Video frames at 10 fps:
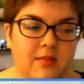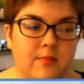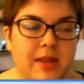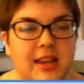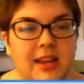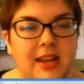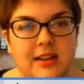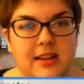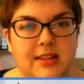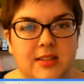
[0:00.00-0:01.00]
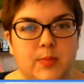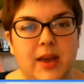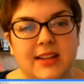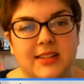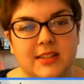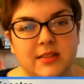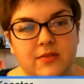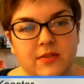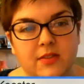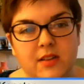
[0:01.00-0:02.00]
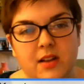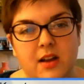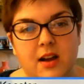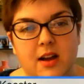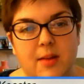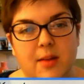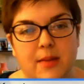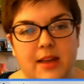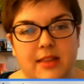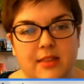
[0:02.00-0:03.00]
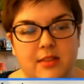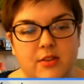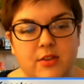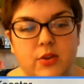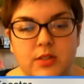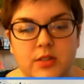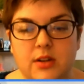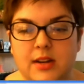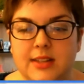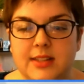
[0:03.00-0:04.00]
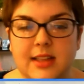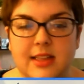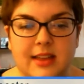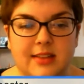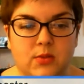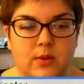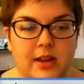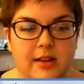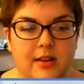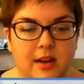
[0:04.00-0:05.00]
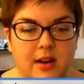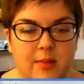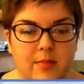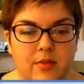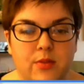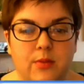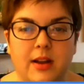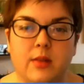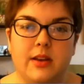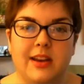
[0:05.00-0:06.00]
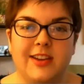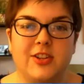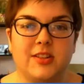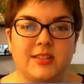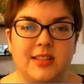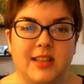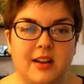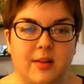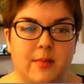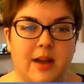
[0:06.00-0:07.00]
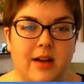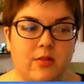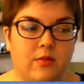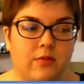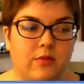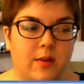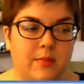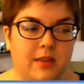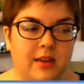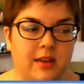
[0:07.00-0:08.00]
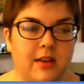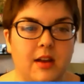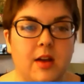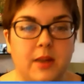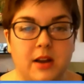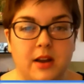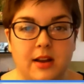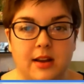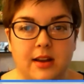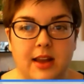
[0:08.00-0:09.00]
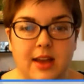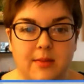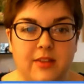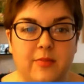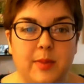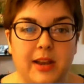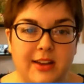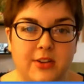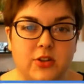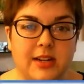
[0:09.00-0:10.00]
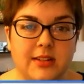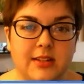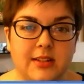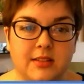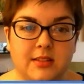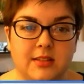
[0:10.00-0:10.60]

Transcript: media is passive. And to a certain extent, that's what the recommendations that come out from the American Academy of Pediatrics